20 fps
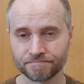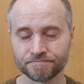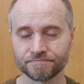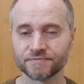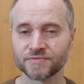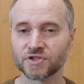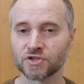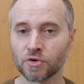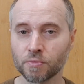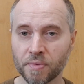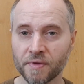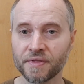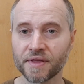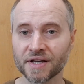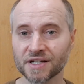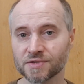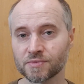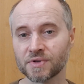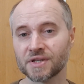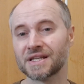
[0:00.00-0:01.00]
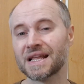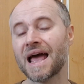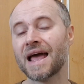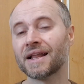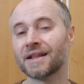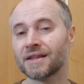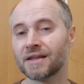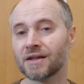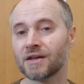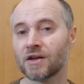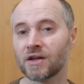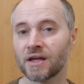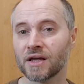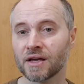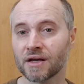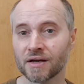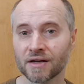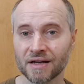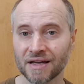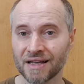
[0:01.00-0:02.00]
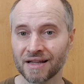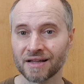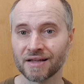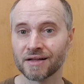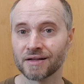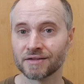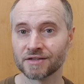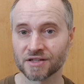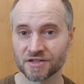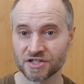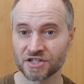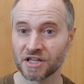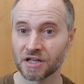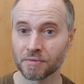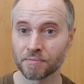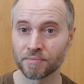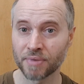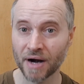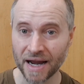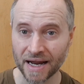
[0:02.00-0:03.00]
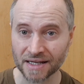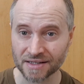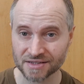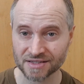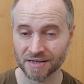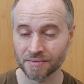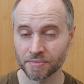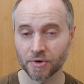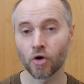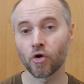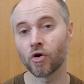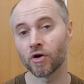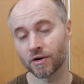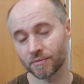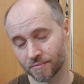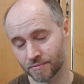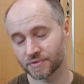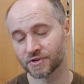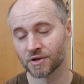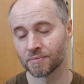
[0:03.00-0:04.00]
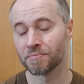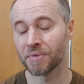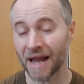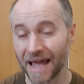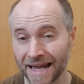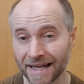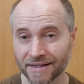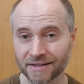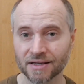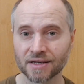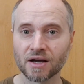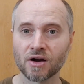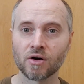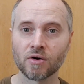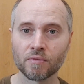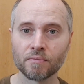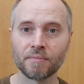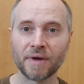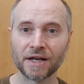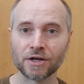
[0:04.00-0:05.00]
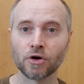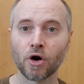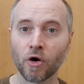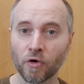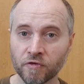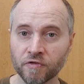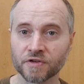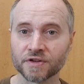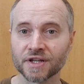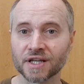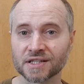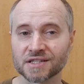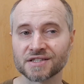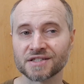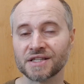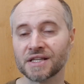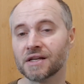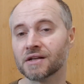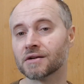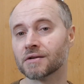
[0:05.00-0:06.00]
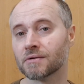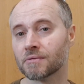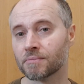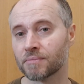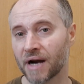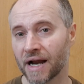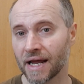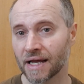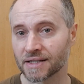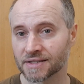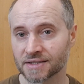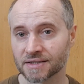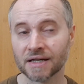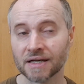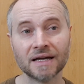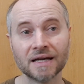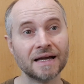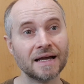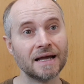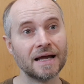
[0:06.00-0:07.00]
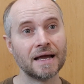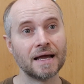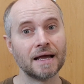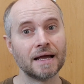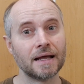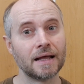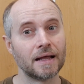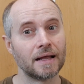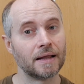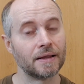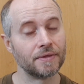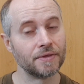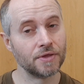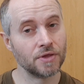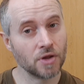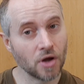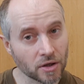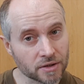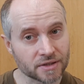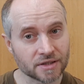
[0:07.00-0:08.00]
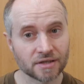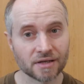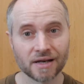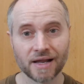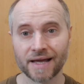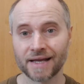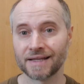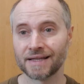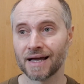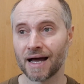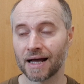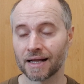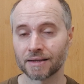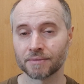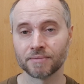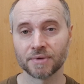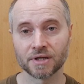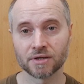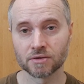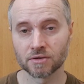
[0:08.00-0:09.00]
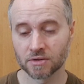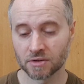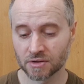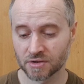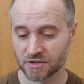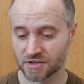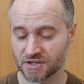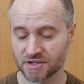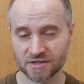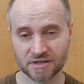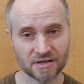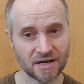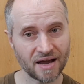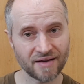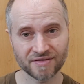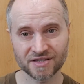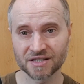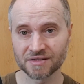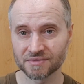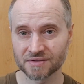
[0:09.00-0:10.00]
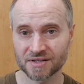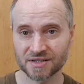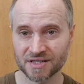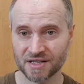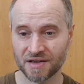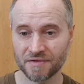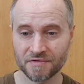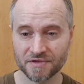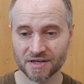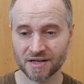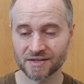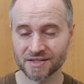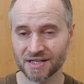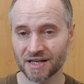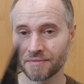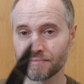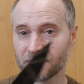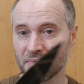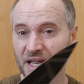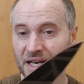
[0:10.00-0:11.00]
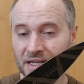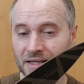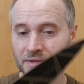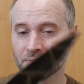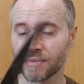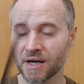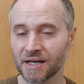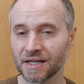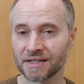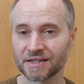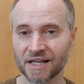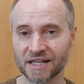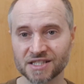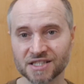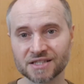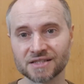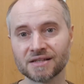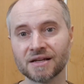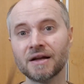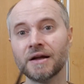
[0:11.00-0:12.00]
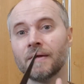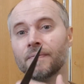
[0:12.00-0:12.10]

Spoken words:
stupid things with, and the steel breaks simply, or the blade made of that steel breaks. Not like that, because I've seen, as I said, many tests